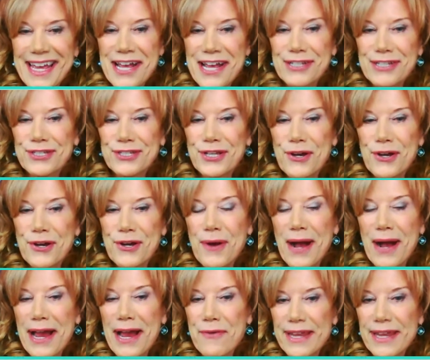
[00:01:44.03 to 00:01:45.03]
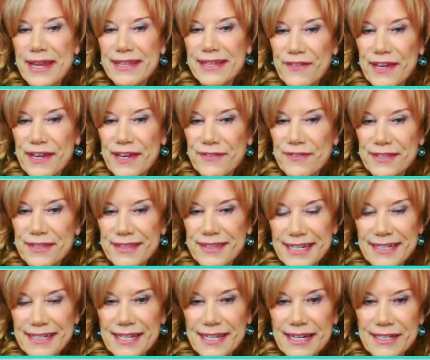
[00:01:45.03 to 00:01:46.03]
So I read the favorite
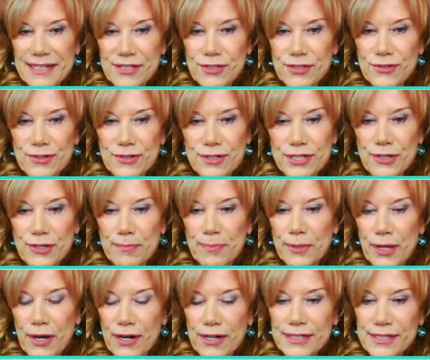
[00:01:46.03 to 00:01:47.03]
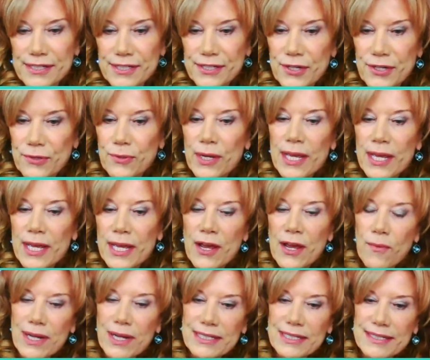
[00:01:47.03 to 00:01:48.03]
things that I saw on your blog. So
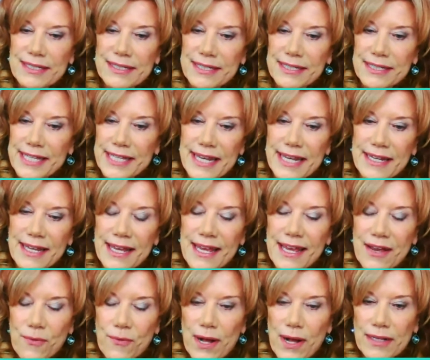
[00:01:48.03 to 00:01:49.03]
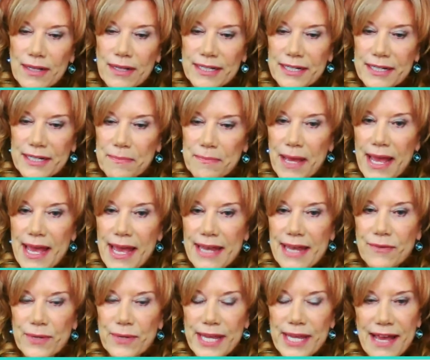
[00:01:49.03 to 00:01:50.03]
once again, welcome,
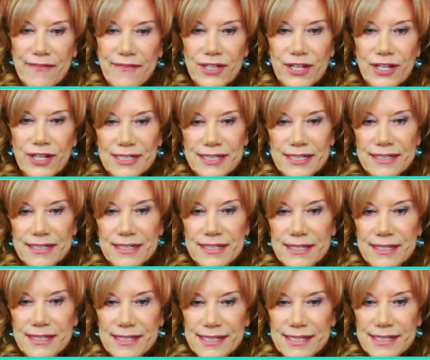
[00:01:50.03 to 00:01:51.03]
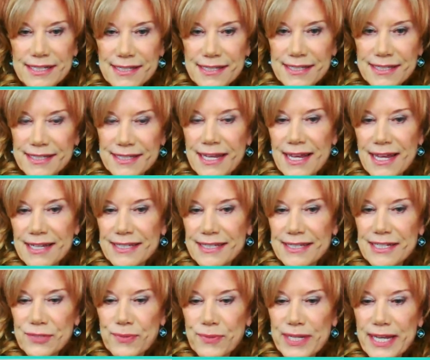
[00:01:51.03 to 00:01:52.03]
and we have a lot to discuss
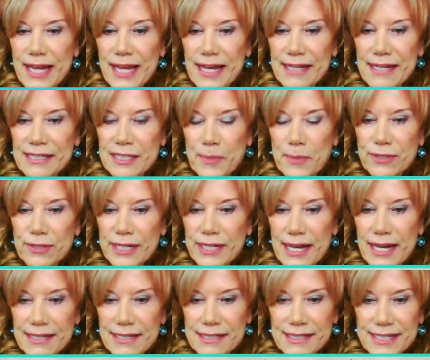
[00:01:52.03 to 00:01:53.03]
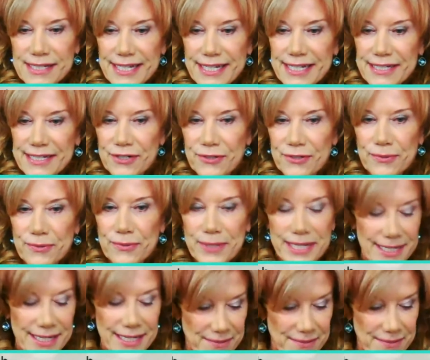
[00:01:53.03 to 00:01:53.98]
since we last spoke last year, don't we?